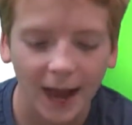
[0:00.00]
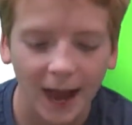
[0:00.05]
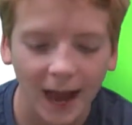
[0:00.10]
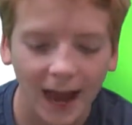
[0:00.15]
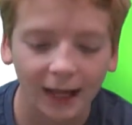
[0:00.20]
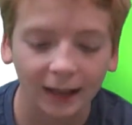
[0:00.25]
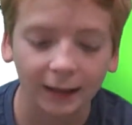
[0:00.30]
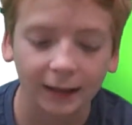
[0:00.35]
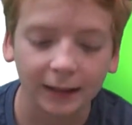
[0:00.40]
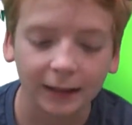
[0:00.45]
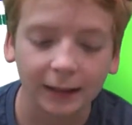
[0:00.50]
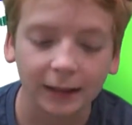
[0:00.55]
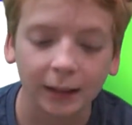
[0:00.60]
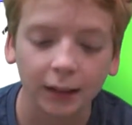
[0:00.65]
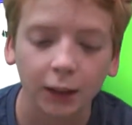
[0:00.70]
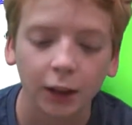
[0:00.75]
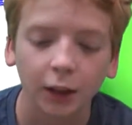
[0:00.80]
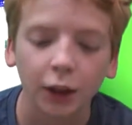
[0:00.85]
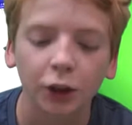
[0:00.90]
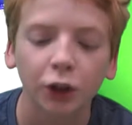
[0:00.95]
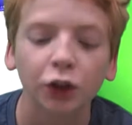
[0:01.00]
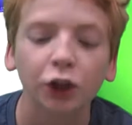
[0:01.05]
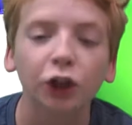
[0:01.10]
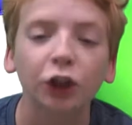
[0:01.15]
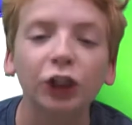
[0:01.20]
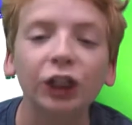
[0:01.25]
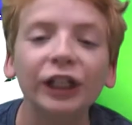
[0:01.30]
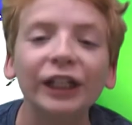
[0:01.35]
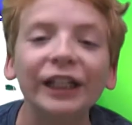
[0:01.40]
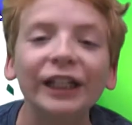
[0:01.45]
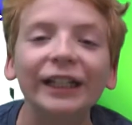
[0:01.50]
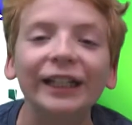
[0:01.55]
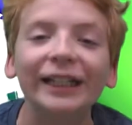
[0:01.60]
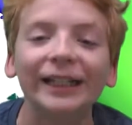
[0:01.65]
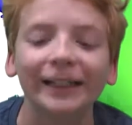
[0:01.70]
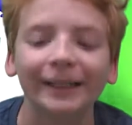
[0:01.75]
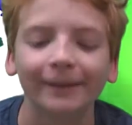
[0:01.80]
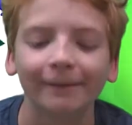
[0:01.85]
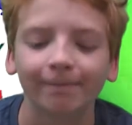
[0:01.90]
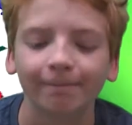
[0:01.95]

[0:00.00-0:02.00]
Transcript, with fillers: Alice G,